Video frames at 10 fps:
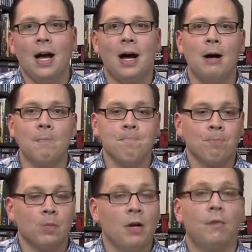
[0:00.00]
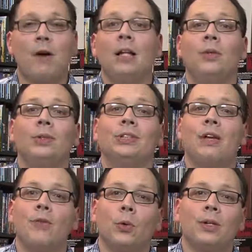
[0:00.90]
Follow us
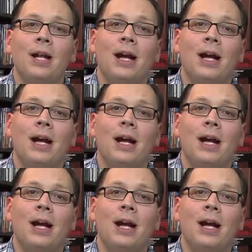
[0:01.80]
if you're